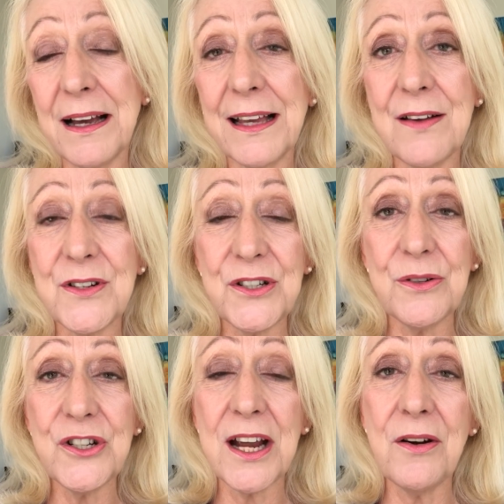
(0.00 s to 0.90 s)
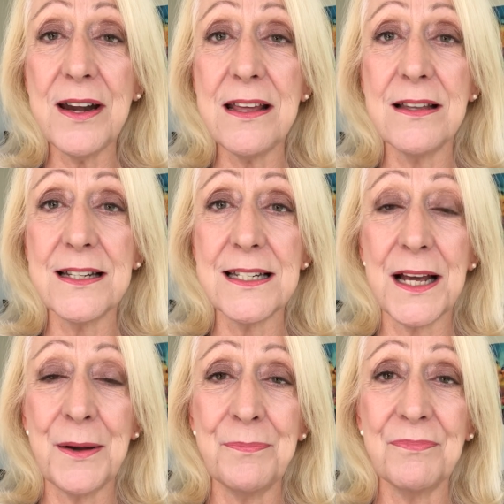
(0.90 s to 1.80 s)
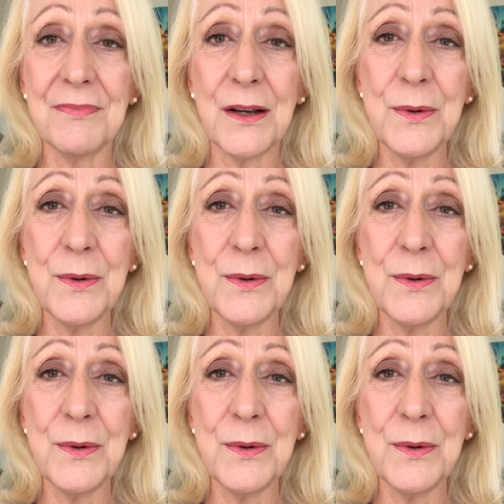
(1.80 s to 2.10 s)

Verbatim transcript: I gave it to a charity that um,